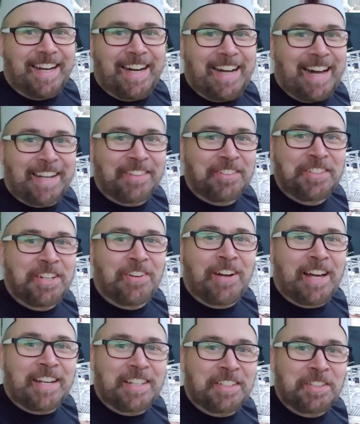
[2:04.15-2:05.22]
I don't know
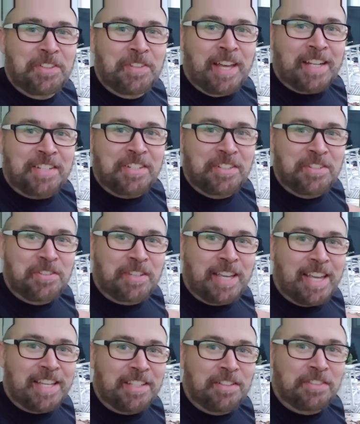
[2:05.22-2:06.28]
how to do that. You know, you
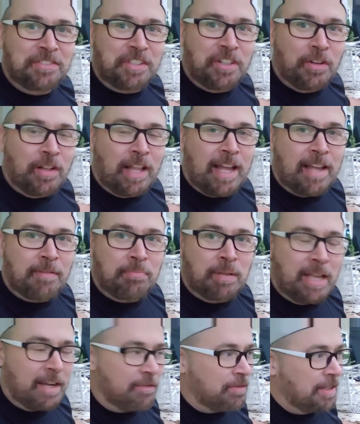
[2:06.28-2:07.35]
can't use the whole "I have
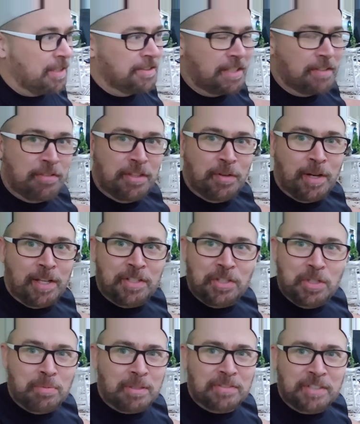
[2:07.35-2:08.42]
black friends even though I
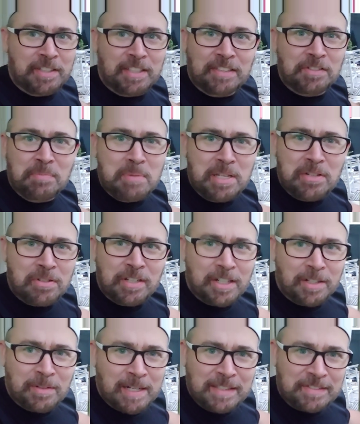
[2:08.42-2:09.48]
do," because that doesn't mean you're
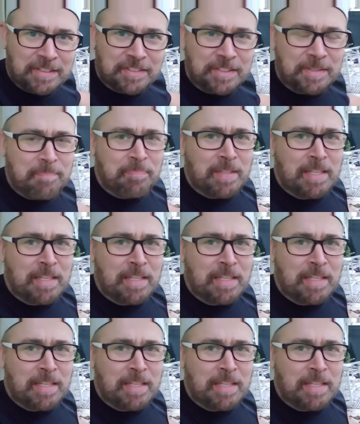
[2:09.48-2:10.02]
not a racist.